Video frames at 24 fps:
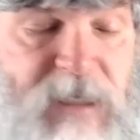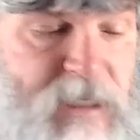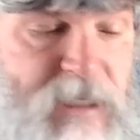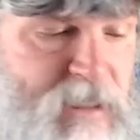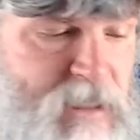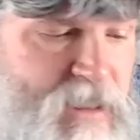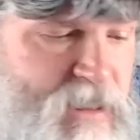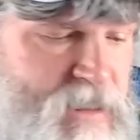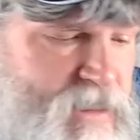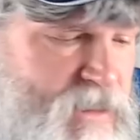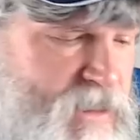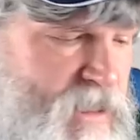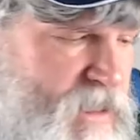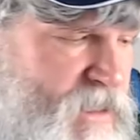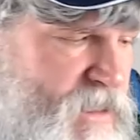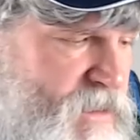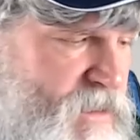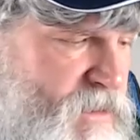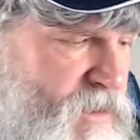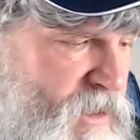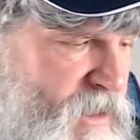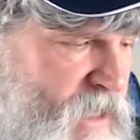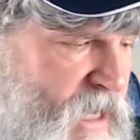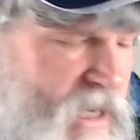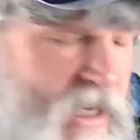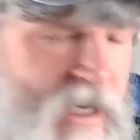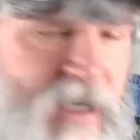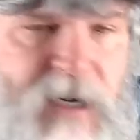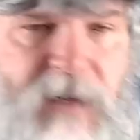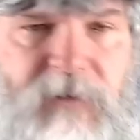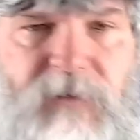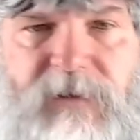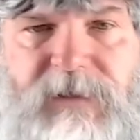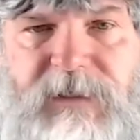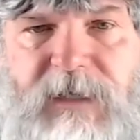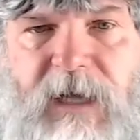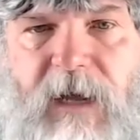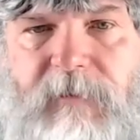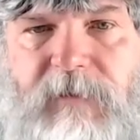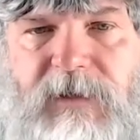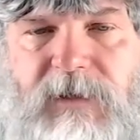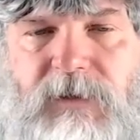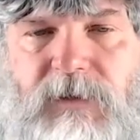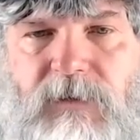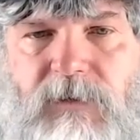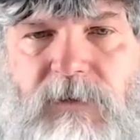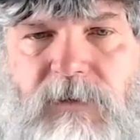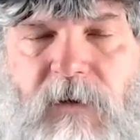This is yet another attempt
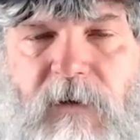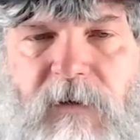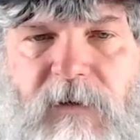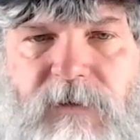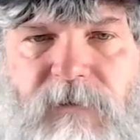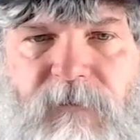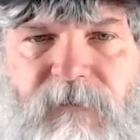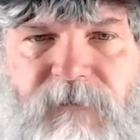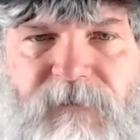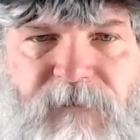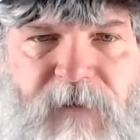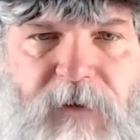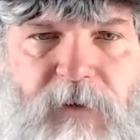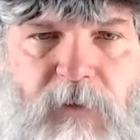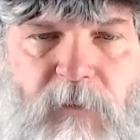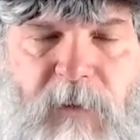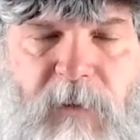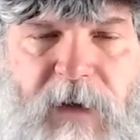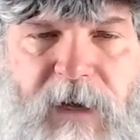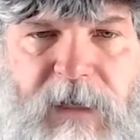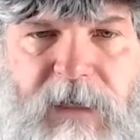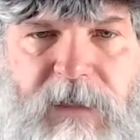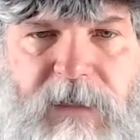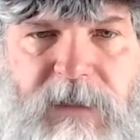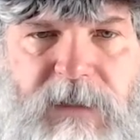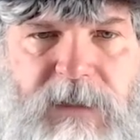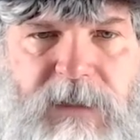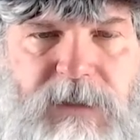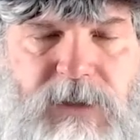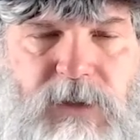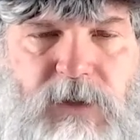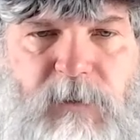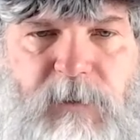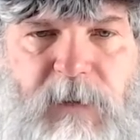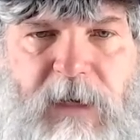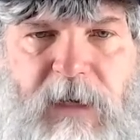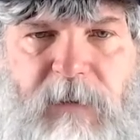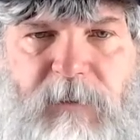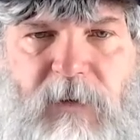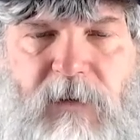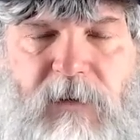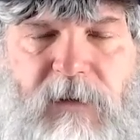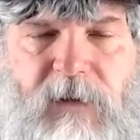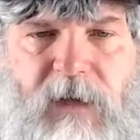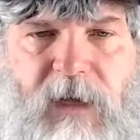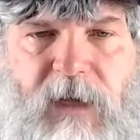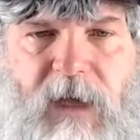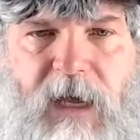to funnel money to
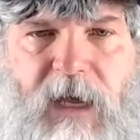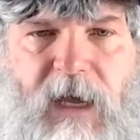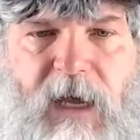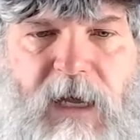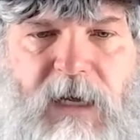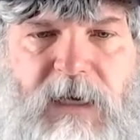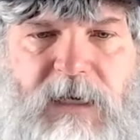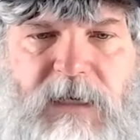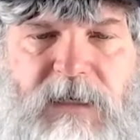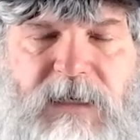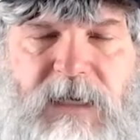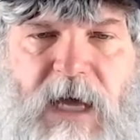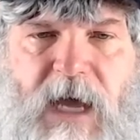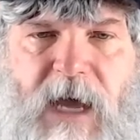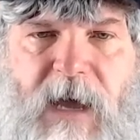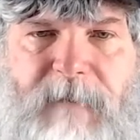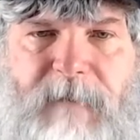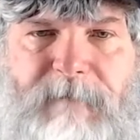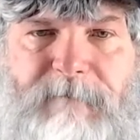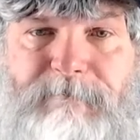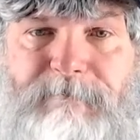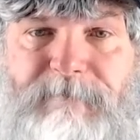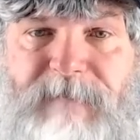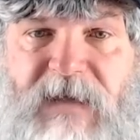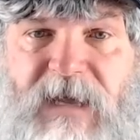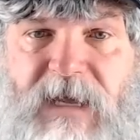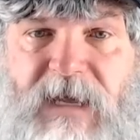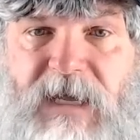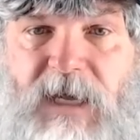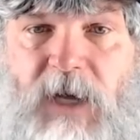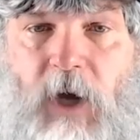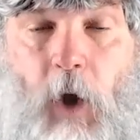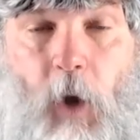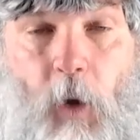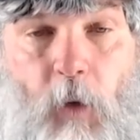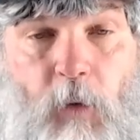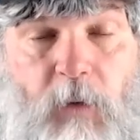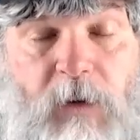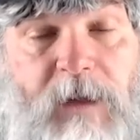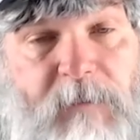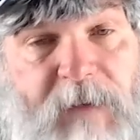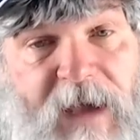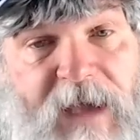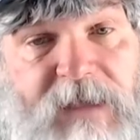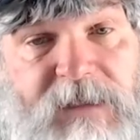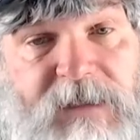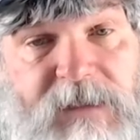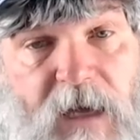people and um, only
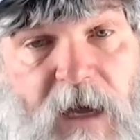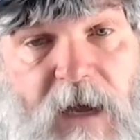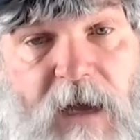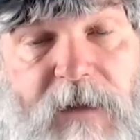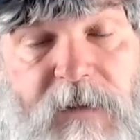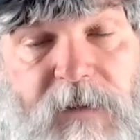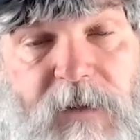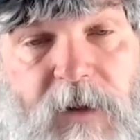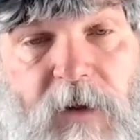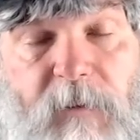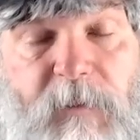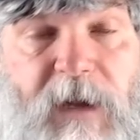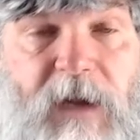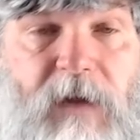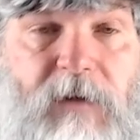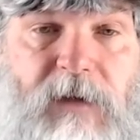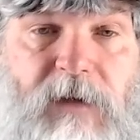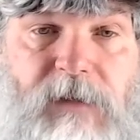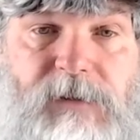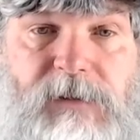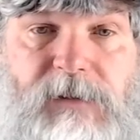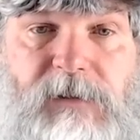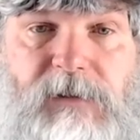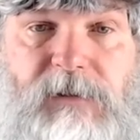based on their appearance.